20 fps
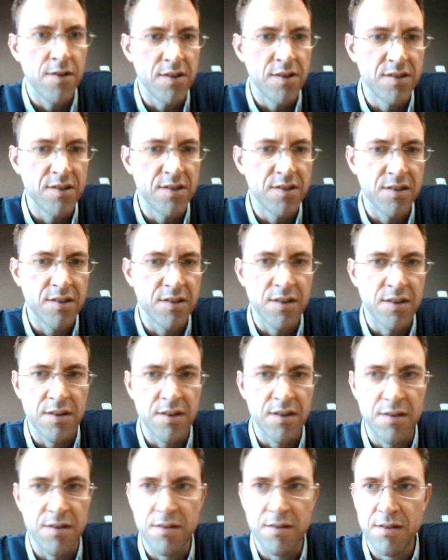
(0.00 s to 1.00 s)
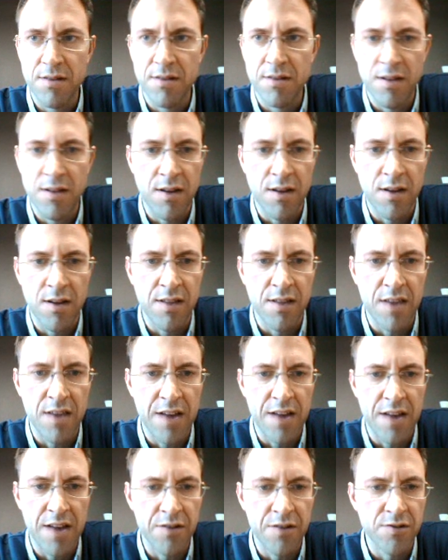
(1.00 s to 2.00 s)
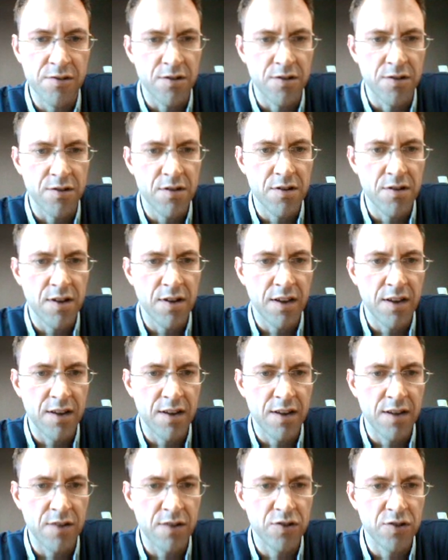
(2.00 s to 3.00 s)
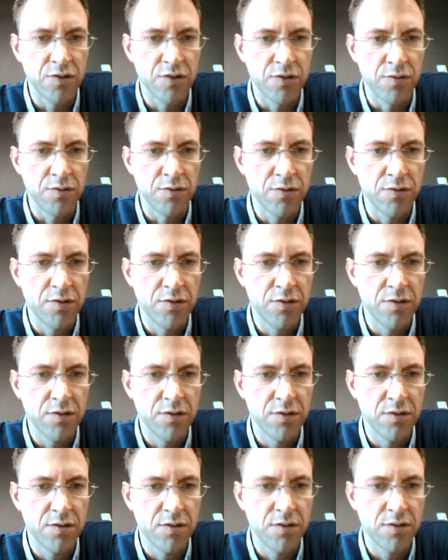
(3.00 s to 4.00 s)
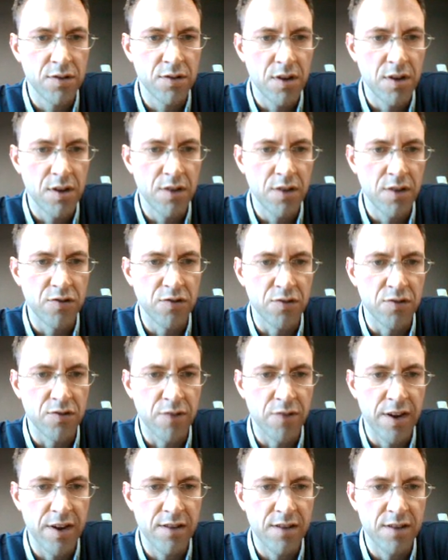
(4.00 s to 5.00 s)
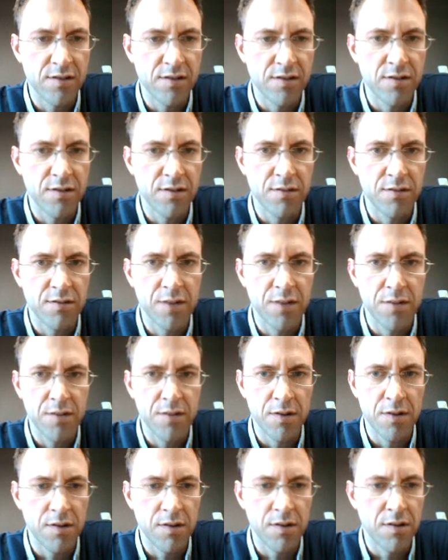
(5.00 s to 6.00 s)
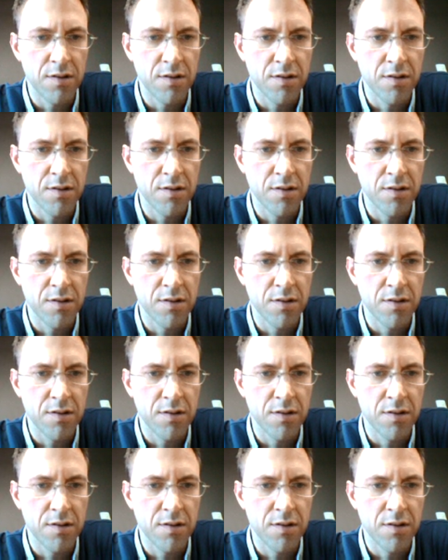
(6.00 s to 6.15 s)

as the end user, I can now choose. I'll choose the right answer, maybe.